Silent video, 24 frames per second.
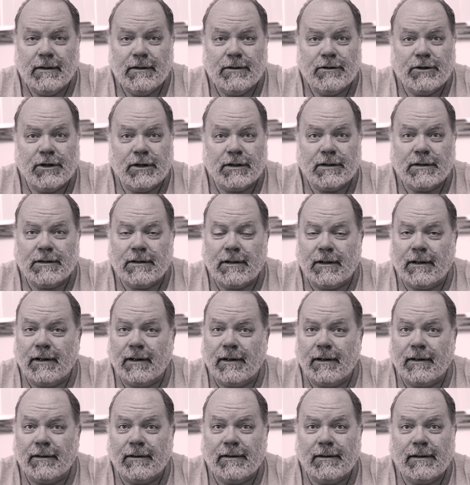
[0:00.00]
Just
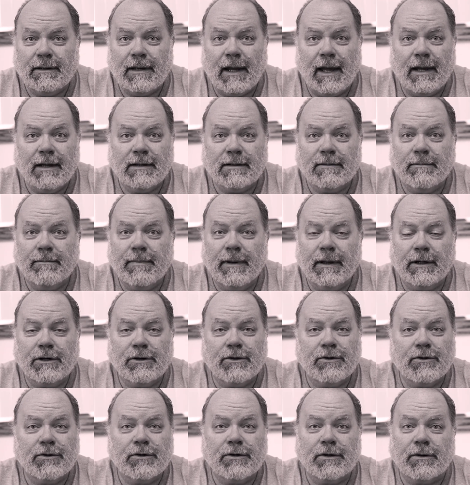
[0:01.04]
to take some
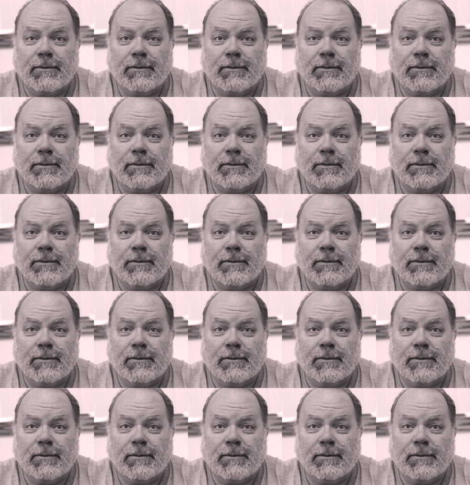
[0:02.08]
pictures